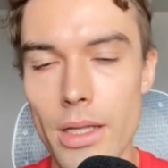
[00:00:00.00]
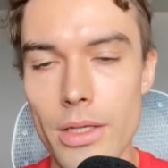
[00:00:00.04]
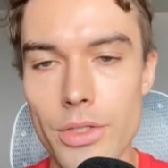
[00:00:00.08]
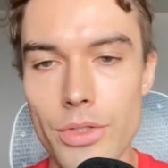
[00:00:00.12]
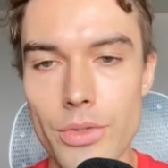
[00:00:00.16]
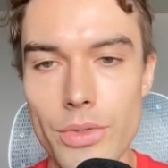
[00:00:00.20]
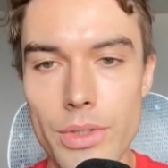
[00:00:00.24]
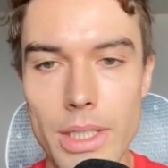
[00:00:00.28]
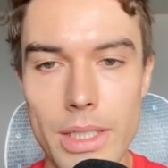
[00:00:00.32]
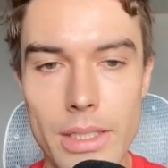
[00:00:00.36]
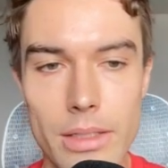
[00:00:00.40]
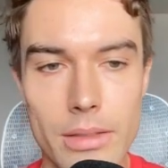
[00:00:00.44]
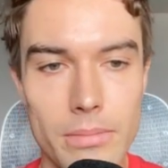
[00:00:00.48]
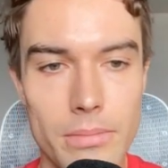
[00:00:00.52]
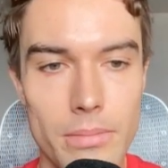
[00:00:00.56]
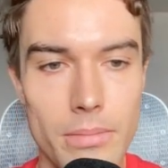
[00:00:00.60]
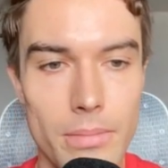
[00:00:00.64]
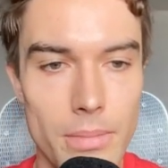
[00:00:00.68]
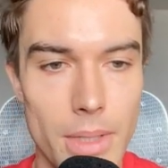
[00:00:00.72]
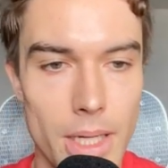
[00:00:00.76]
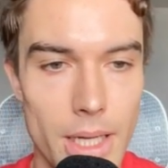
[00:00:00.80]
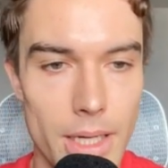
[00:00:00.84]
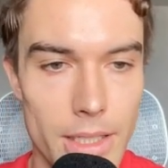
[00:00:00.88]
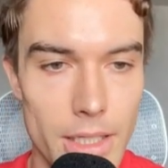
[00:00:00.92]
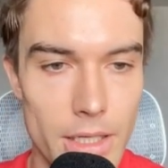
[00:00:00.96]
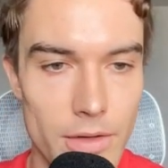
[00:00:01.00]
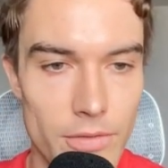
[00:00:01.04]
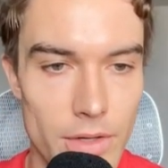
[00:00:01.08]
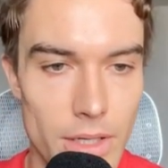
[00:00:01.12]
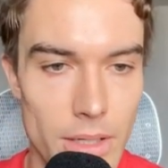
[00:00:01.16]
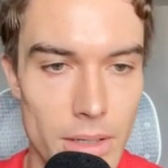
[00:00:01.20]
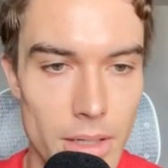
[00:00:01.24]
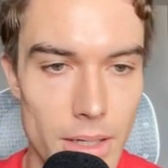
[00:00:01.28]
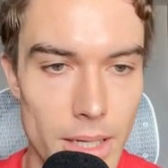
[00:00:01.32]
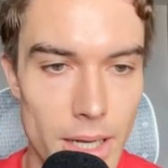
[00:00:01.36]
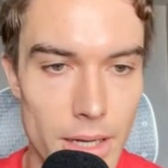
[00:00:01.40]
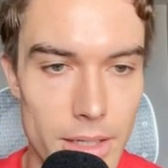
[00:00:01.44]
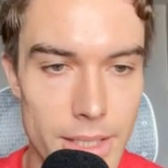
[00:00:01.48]
You can give it
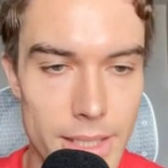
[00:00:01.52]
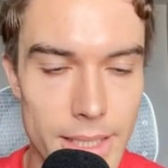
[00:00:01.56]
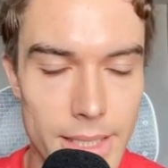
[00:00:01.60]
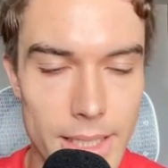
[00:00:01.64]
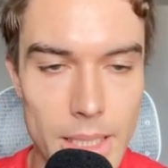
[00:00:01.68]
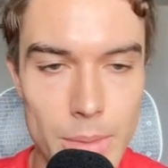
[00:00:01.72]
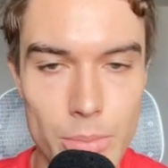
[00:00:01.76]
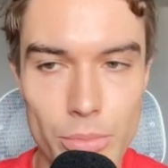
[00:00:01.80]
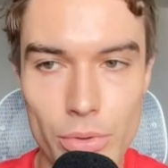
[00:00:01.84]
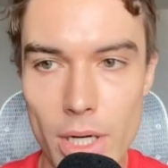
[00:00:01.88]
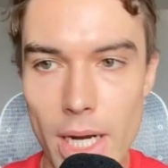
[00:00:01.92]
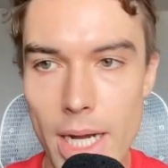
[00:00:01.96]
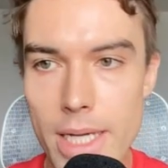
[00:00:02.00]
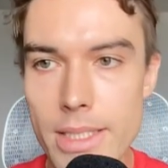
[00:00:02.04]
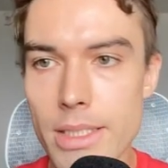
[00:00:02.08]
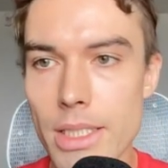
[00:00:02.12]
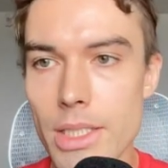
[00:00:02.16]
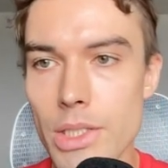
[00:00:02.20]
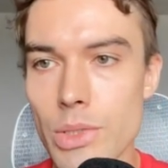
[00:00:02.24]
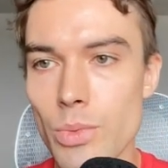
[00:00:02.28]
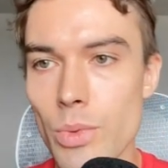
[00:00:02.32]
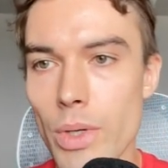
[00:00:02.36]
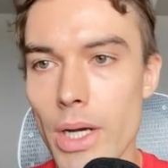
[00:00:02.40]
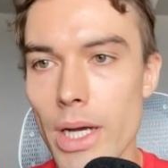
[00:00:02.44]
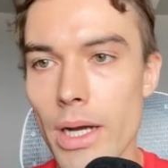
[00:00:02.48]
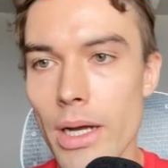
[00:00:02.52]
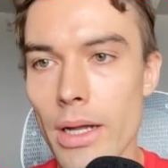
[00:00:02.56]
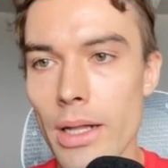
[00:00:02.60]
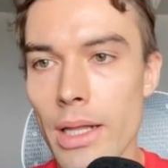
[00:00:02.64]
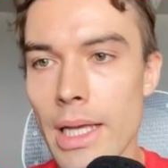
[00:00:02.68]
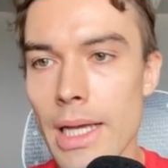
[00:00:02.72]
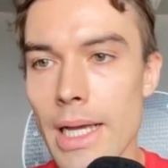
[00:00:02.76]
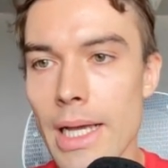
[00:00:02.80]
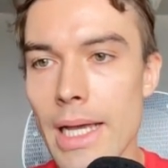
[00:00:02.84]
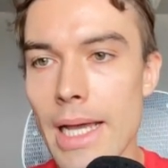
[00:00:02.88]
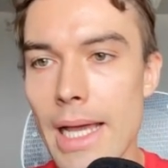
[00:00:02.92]
a yearly price as well.